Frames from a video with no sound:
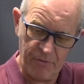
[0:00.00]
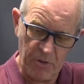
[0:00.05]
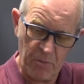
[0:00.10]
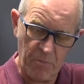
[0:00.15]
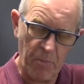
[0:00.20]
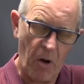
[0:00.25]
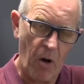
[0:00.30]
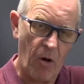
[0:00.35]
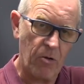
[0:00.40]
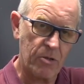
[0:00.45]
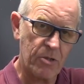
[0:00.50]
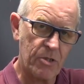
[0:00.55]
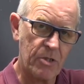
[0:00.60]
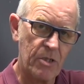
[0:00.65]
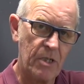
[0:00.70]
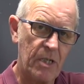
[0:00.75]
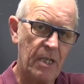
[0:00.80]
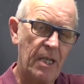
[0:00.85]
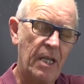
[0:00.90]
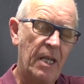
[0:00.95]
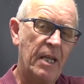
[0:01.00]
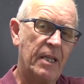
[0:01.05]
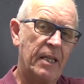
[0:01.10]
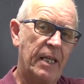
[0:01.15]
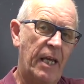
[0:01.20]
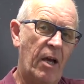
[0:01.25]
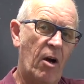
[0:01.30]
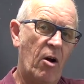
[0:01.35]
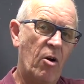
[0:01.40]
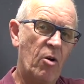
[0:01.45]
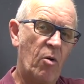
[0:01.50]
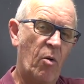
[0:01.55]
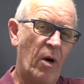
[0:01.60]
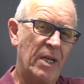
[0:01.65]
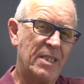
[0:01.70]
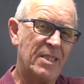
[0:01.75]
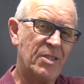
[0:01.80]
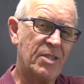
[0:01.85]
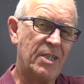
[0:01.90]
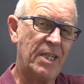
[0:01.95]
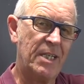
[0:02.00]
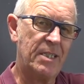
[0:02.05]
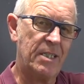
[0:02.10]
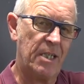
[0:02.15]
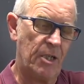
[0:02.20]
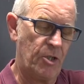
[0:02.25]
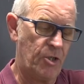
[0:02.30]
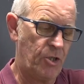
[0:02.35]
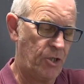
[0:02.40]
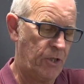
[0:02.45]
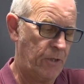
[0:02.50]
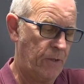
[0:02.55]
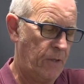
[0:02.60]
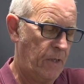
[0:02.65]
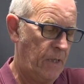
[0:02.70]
the box, they are quite skittish.